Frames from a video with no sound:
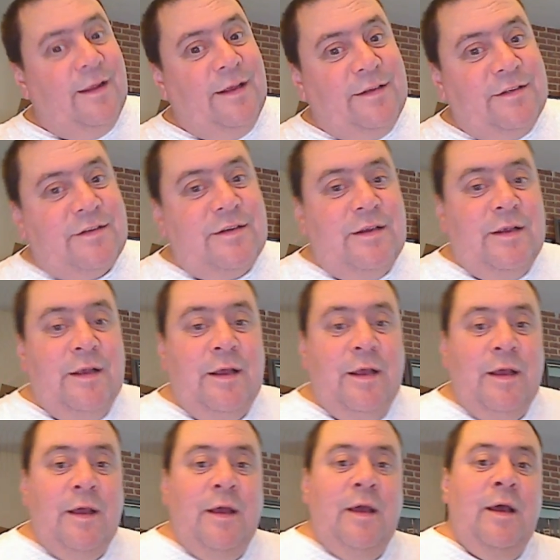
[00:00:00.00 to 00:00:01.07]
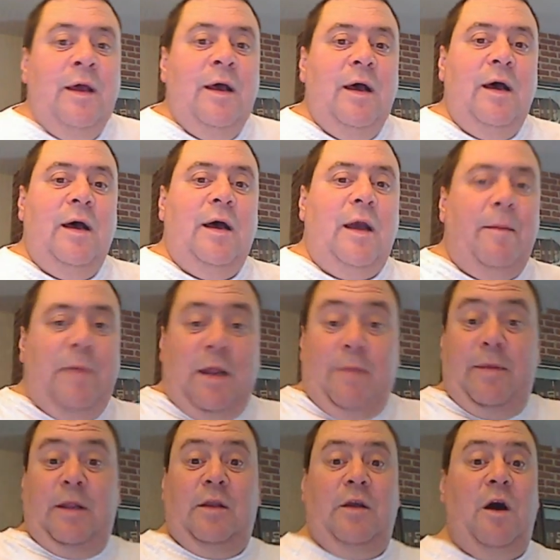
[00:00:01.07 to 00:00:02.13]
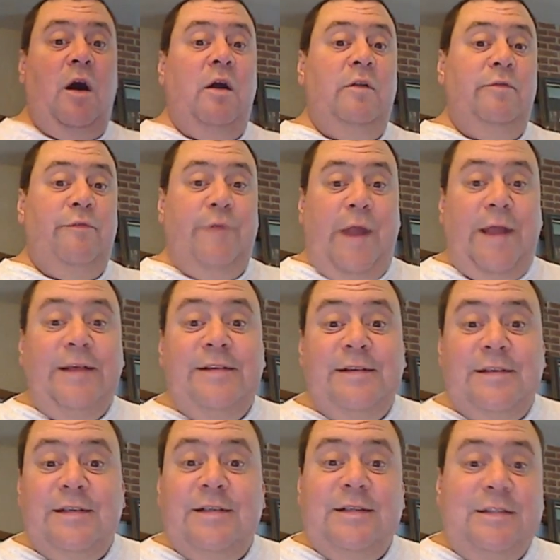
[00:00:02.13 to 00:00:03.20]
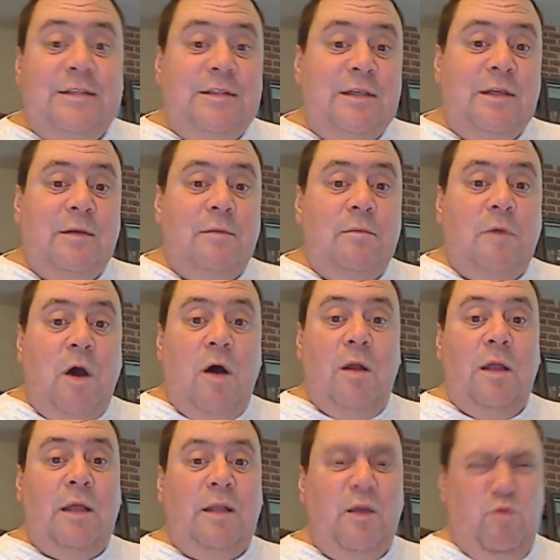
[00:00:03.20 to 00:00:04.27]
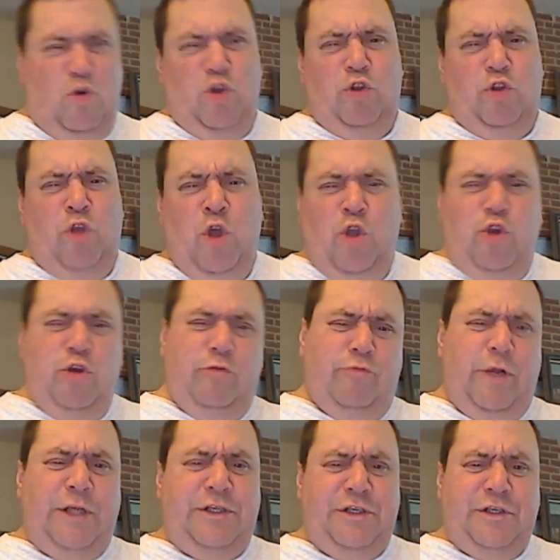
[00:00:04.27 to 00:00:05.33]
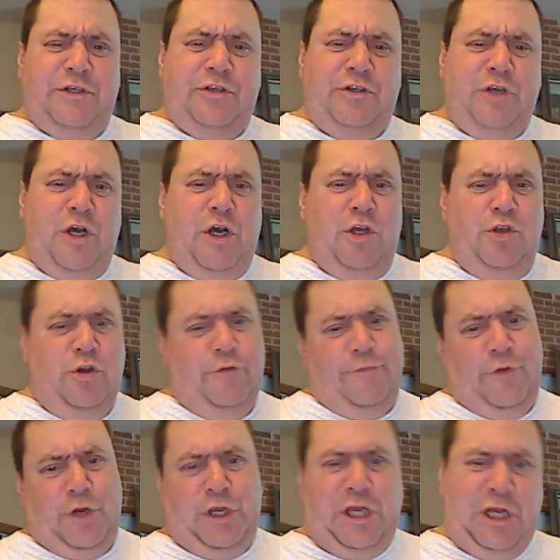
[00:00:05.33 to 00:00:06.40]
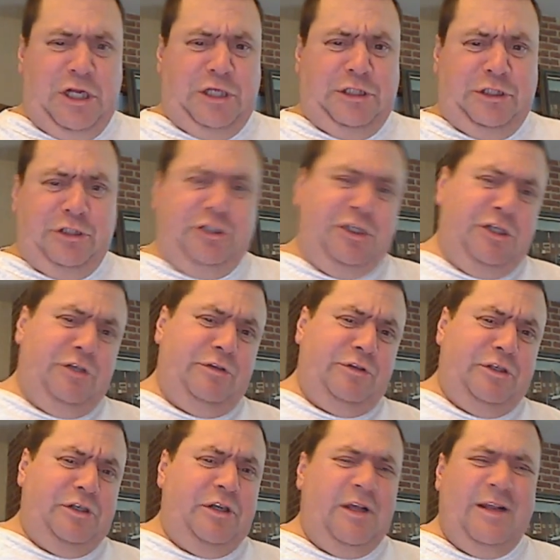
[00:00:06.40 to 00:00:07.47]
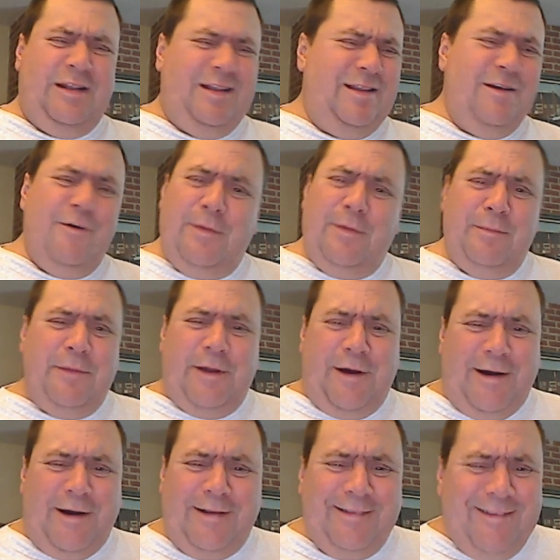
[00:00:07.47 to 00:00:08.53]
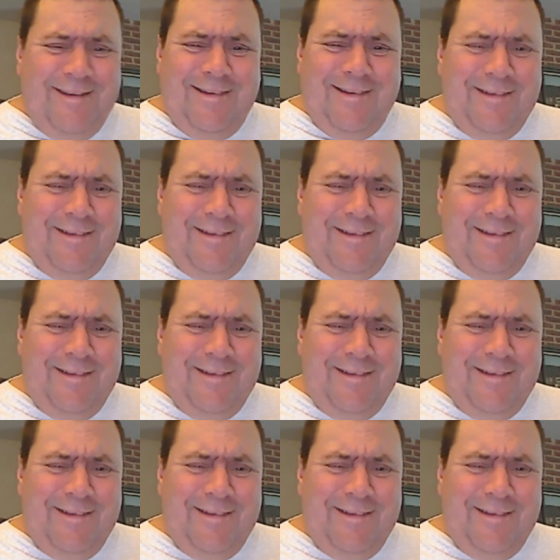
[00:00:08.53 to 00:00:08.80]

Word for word: list. Uh, I mean, I've been called racist and all like that. Well, you're racist. Uh, you're for killing the children. Uh, no, I'm not.